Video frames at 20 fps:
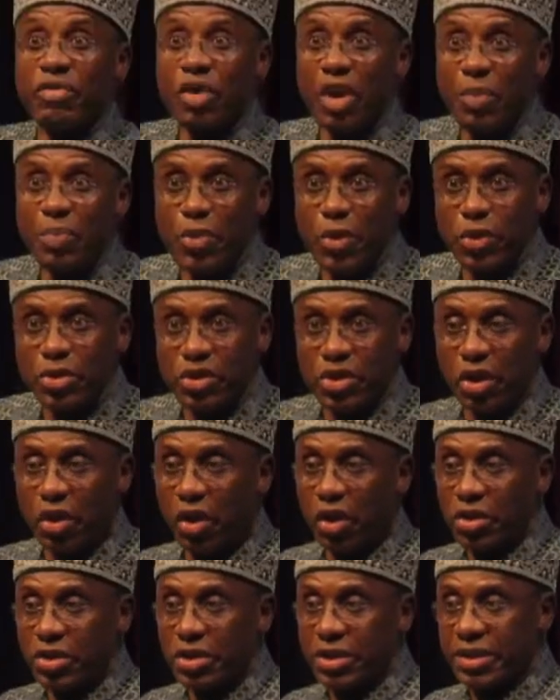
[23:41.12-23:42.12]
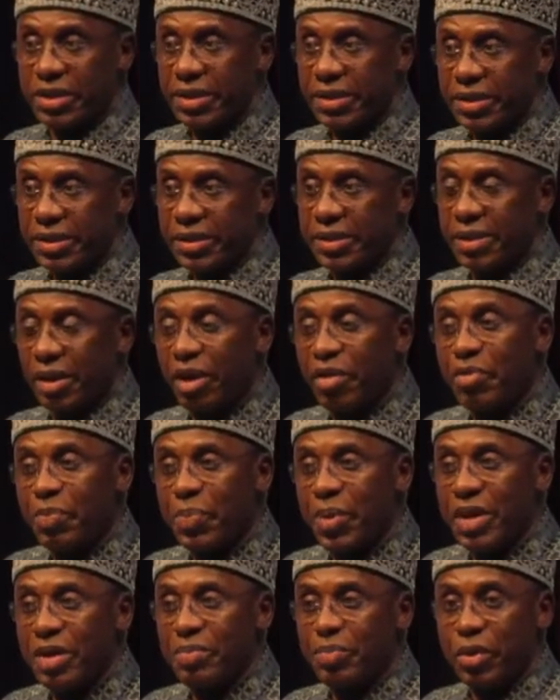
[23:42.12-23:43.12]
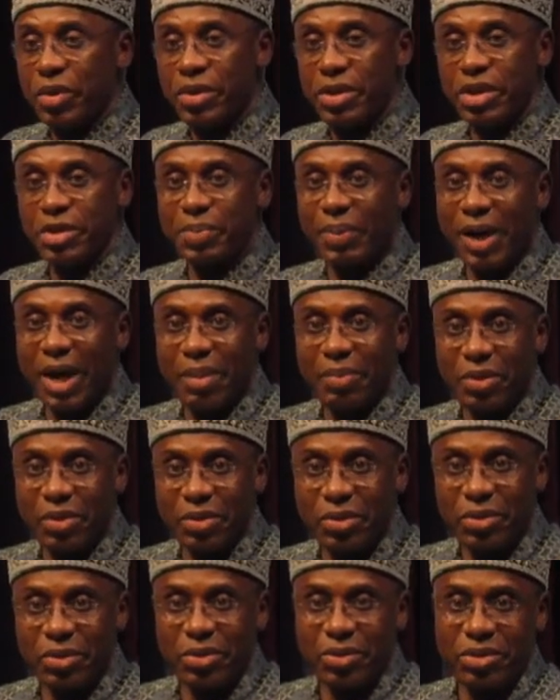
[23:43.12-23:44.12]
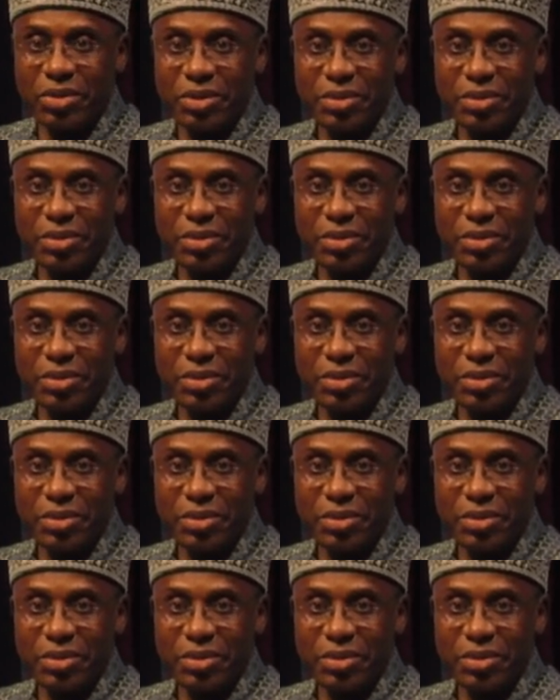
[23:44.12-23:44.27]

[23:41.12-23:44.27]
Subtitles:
not built the cost of paying police bribe on the road.